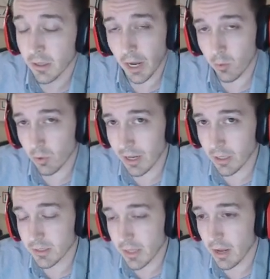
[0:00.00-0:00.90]
I will get
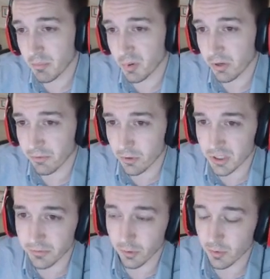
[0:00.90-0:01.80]
into that. But first
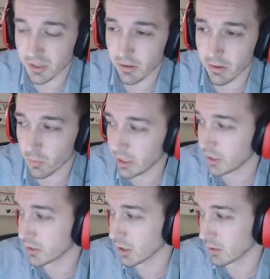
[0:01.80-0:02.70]
and foremost, the thing we need
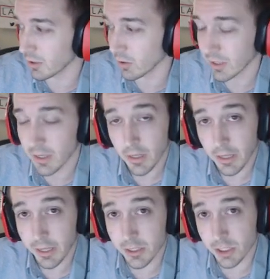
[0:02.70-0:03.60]
to talk about
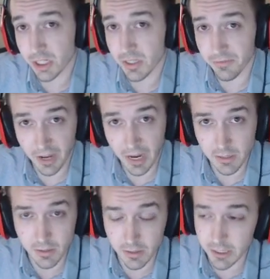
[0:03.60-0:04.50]
is just the
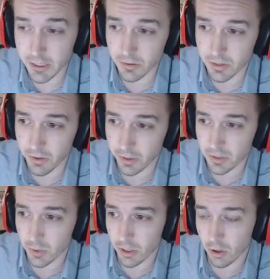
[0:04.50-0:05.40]
facts, the details, the
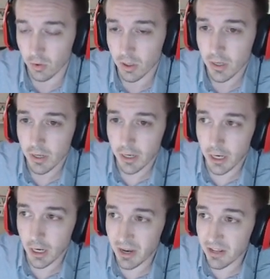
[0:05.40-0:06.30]
things we know.
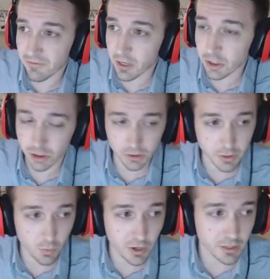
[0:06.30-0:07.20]
Um, and
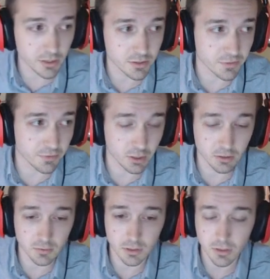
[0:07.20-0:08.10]
eventually, when he is
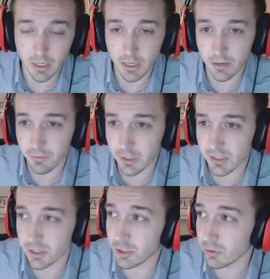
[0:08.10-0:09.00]
available, uh, if you
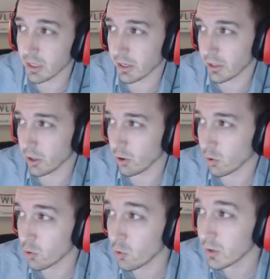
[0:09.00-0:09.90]
guys do not
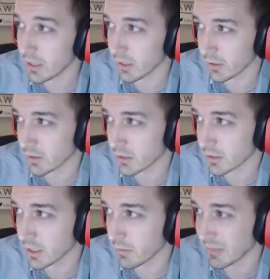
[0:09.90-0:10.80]
know who he is,
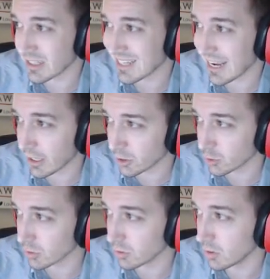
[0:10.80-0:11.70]
his name is
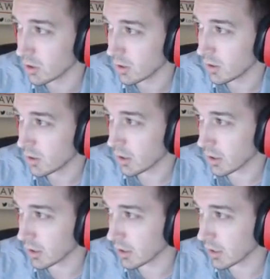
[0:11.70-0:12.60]
Andrew. Uh,
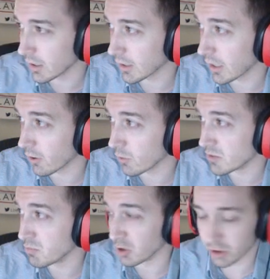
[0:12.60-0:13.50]
I
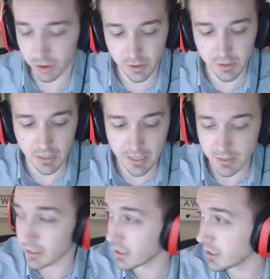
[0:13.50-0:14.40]
always butcher his
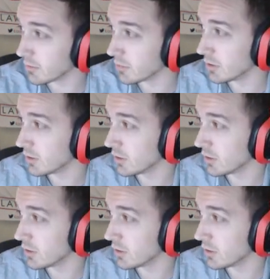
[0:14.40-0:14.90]
last name.